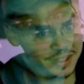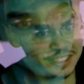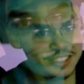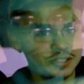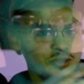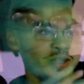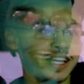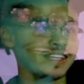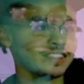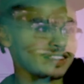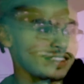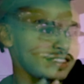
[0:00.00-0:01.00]
for me
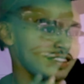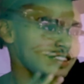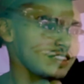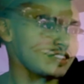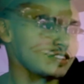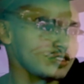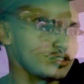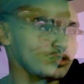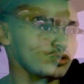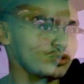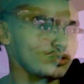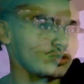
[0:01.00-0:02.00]
G2K. This is season
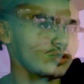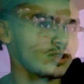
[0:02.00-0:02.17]
2.